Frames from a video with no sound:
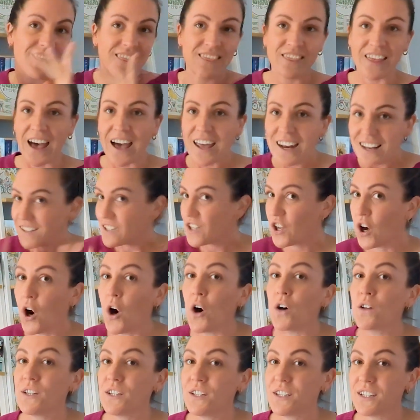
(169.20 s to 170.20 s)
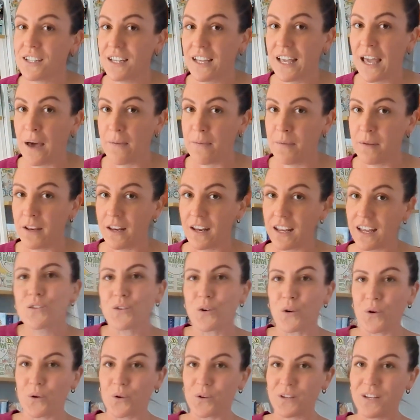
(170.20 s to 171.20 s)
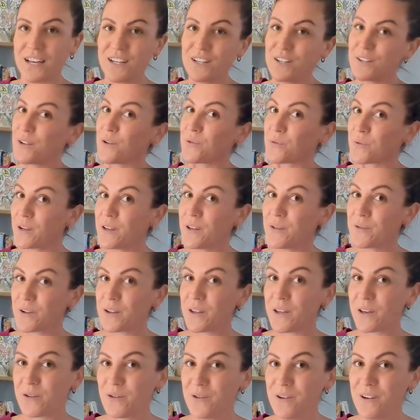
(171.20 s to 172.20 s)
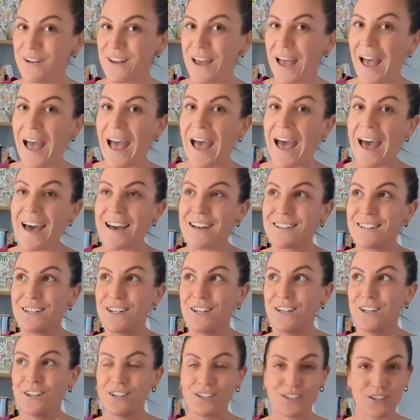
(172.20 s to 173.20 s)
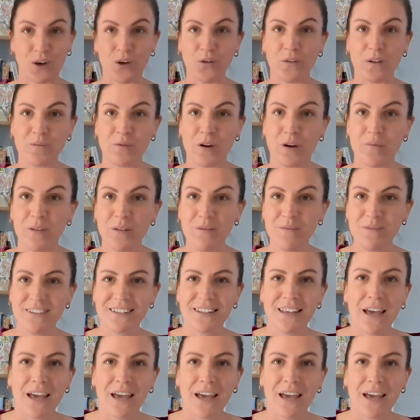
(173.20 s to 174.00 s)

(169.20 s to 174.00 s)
That is constantly happening. So teachers are really, really good at solving problems,